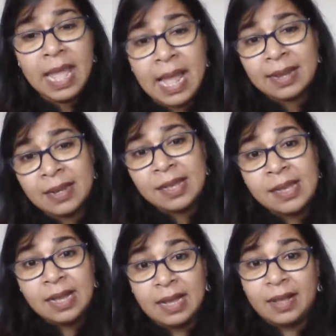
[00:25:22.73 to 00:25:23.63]
And
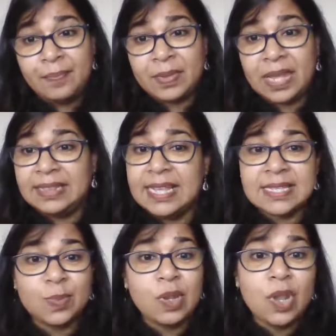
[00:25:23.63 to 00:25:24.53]

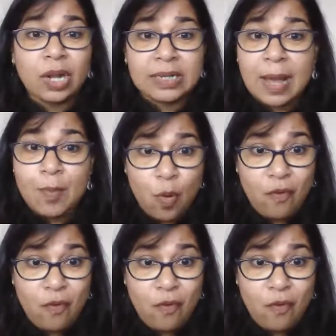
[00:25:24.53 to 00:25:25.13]
this will not come